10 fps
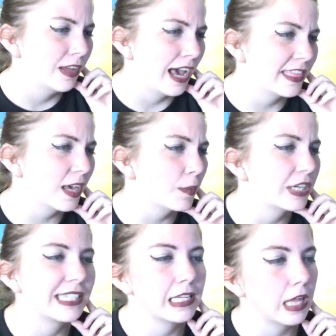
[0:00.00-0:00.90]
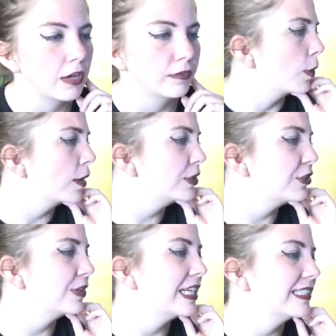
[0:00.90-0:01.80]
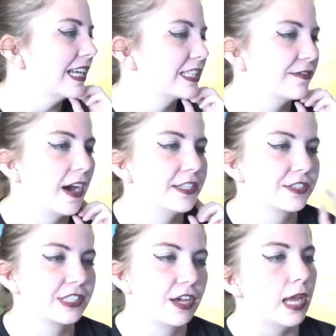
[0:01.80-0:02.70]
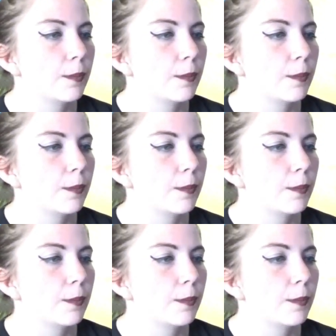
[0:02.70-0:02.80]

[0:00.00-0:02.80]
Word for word: I think I'm gonna say love. Where would you least like to find yourself?